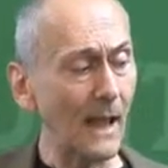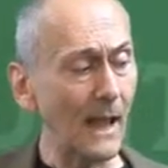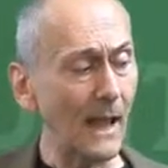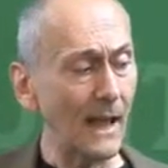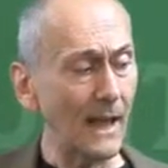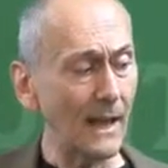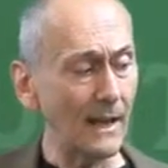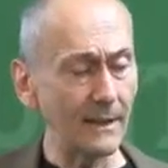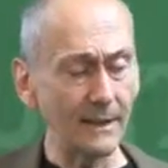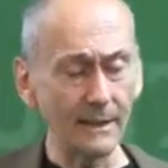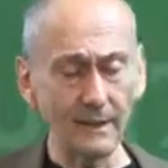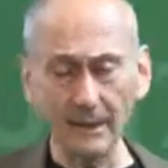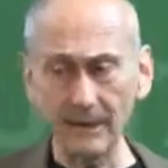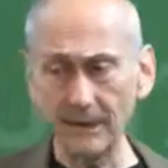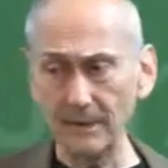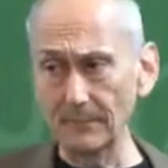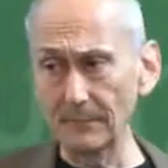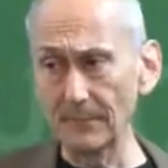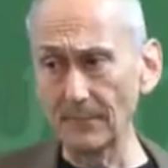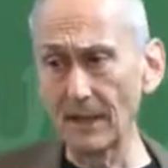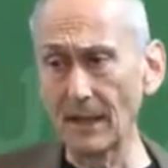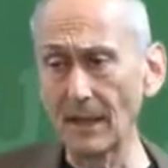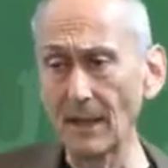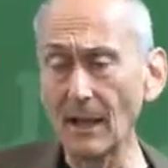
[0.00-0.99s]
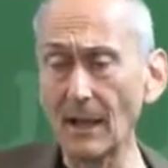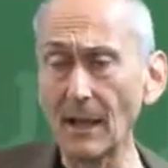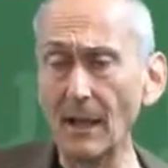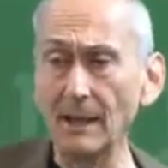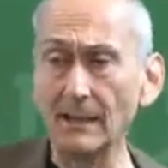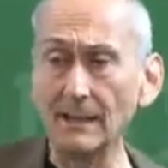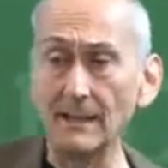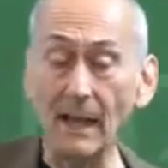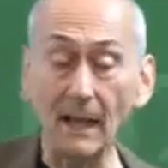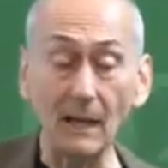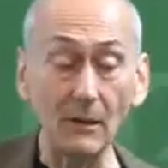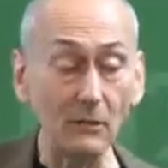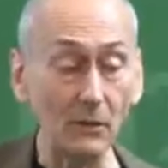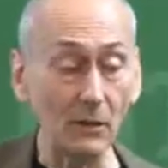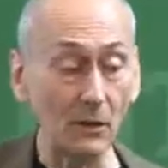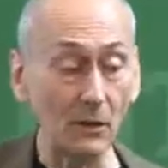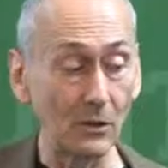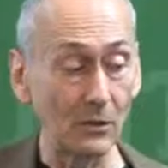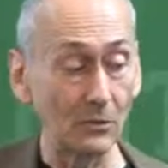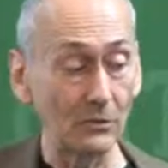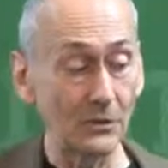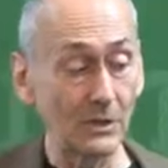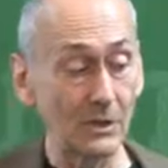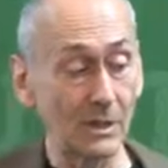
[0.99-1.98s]
and
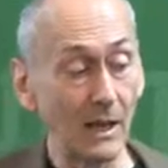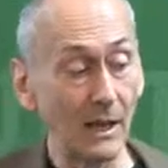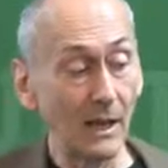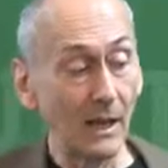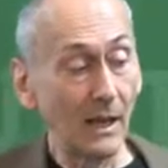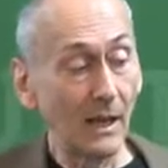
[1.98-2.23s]
downloads.